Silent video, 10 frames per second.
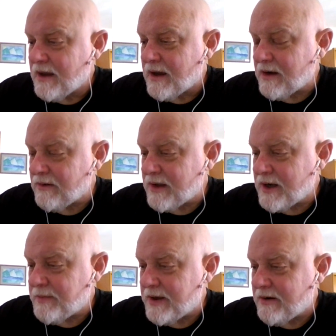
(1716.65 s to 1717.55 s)
I don't know, kind
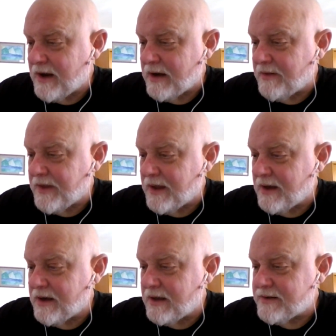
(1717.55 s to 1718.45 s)
of petered out at the
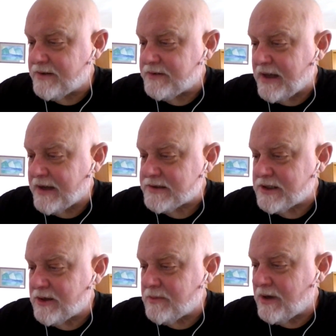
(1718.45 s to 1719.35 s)
end. It says tag
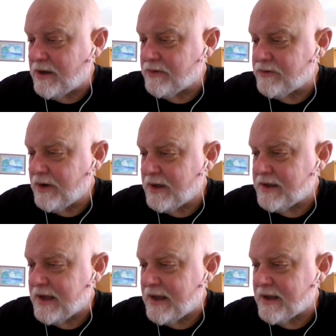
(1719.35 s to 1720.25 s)
some. I'll try and
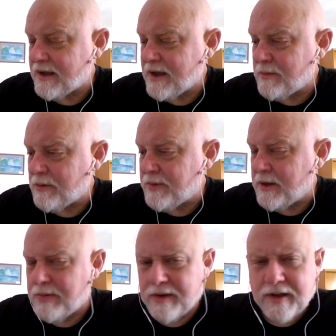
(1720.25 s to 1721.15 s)
tag a couple
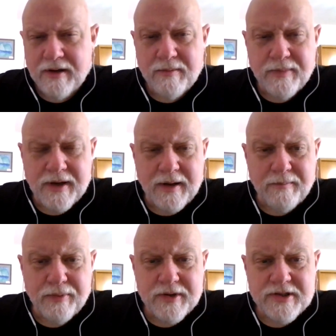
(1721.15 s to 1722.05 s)
people here, but I'm
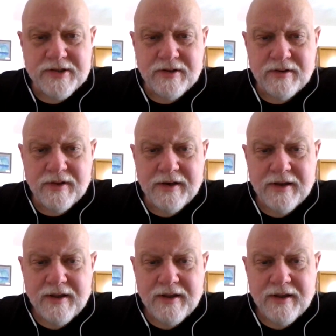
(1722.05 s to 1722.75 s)
pretty sure that